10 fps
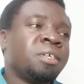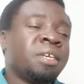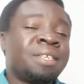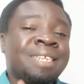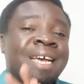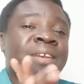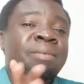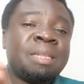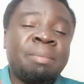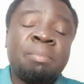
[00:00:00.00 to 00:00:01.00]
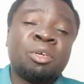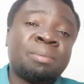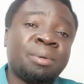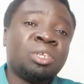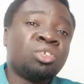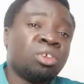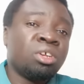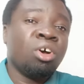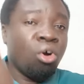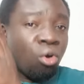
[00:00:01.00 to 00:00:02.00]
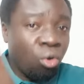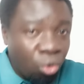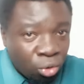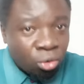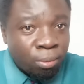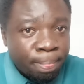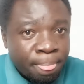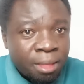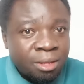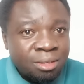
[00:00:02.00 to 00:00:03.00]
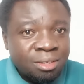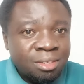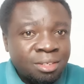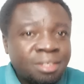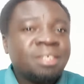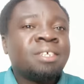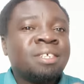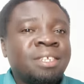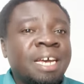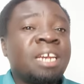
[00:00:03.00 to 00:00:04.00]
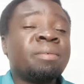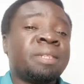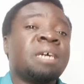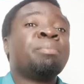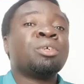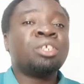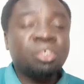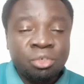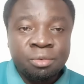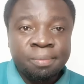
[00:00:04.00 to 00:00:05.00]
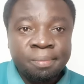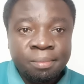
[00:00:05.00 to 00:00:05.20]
stand with the people's position or stand with their position.